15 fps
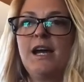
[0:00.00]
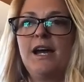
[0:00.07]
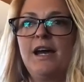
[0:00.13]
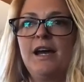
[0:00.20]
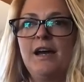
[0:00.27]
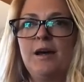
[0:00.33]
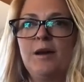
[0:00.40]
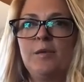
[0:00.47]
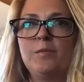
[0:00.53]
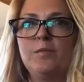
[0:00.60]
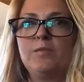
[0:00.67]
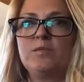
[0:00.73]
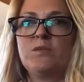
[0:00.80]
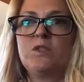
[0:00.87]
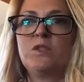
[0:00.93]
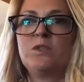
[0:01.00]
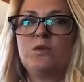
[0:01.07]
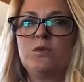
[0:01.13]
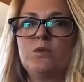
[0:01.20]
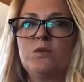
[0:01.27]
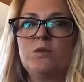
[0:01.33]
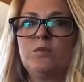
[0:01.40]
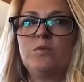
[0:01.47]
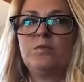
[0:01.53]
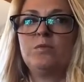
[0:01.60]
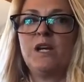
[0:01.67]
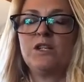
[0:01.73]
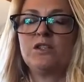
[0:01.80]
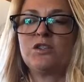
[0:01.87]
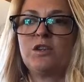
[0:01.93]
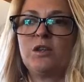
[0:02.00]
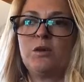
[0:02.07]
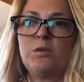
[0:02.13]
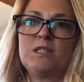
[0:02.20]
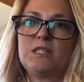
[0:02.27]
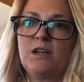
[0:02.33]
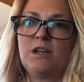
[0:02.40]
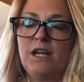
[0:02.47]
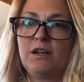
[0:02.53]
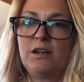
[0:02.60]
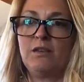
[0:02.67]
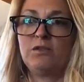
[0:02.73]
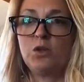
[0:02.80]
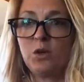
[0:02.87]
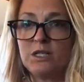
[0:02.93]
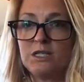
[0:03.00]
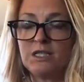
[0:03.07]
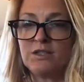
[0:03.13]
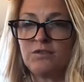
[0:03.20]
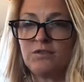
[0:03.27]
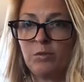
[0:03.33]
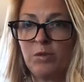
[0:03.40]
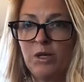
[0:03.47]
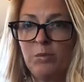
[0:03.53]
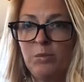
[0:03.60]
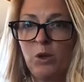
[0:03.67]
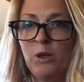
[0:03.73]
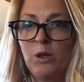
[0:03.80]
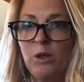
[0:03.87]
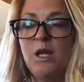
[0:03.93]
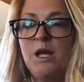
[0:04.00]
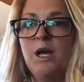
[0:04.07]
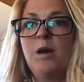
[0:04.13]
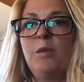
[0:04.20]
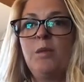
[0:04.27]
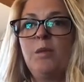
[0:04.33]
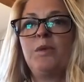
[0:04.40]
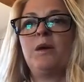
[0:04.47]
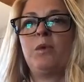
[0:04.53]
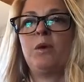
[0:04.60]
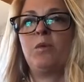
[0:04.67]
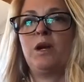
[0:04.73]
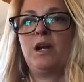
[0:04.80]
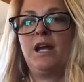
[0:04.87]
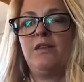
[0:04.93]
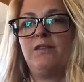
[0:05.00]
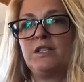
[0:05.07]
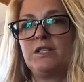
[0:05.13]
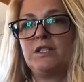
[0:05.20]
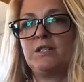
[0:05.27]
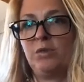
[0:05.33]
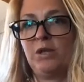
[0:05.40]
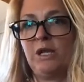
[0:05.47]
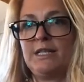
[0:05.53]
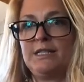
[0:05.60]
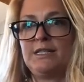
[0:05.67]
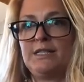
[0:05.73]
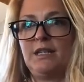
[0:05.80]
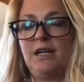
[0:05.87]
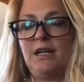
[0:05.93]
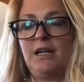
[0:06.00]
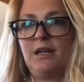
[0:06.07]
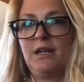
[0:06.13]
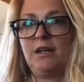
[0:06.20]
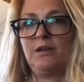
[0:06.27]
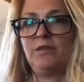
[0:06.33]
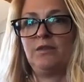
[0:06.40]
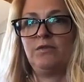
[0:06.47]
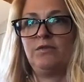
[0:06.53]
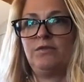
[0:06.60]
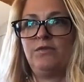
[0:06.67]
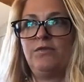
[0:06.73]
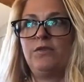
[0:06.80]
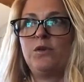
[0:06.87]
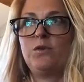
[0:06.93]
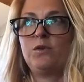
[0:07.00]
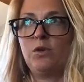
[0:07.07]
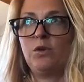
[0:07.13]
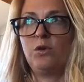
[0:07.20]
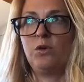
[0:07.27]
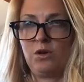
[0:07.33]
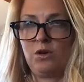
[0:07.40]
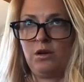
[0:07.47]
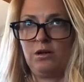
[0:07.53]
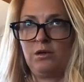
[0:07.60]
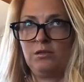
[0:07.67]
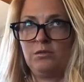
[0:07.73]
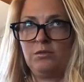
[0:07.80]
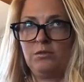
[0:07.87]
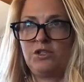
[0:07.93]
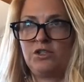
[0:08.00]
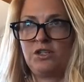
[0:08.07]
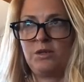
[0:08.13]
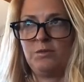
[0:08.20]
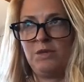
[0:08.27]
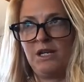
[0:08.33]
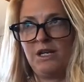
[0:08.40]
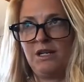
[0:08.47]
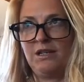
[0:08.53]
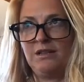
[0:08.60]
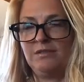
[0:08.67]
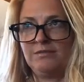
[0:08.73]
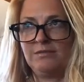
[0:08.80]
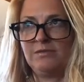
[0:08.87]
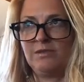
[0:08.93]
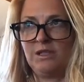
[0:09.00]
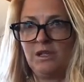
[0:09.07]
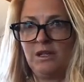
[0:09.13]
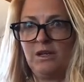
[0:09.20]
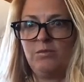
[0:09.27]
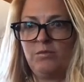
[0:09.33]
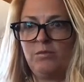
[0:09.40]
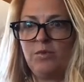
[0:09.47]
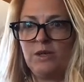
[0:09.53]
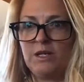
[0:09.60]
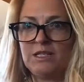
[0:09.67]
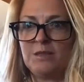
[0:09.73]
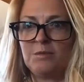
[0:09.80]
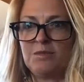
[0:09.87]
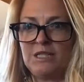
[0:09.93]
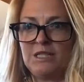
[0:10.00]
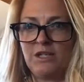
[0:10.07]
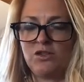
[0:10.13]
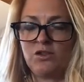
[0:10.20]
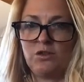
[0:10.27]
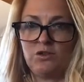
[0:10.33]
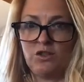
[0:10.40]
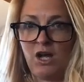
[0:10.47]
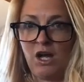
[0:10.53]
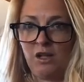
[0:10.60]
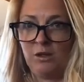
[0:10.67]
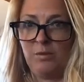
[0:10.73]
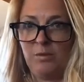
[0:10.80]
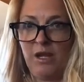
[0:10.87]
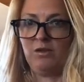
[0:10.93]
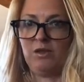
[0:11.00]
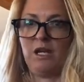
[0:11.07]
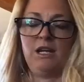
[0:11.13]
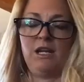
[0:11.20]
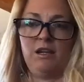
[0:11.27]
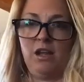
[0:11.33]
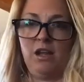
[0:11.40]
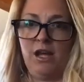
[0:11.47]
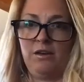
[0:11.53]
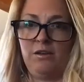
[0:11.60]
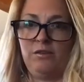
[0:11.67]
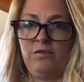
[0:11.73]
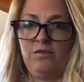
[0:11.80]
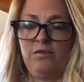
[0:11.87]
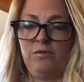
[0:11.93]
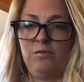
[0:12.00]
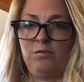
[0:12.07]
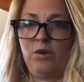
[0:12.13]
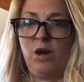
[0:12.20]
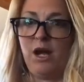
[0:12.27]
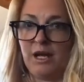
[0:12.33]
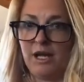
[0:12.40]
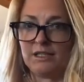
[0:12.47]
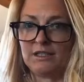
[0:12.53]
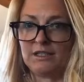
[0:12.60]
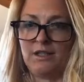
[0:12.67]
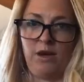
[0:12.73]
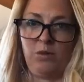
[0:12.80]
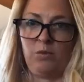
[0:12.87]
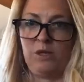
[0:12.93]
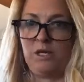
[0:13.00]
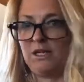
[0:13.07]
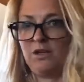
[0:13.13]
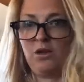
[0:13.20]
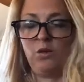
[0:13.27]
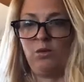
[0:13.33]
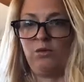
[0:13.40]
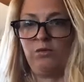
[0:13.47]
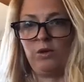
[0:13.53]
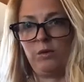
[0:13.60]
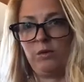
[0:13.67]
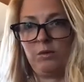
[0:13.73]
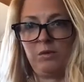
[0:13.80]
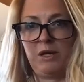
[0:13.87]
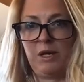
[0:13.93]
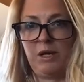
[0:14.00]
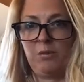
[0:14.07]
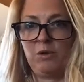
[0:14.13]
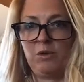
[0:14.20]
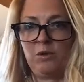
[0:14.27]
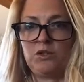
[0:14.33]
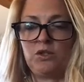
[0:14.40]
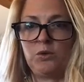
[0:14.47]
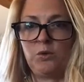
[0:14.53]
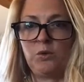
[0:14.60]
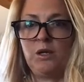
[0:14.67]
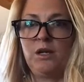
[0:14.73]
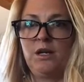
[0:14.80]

to make sure that we still had enough choices for people, but that we weren't having to place a food order, which can be a pretty substantial dollar amount and a lot of product that we didn't know if we would be able to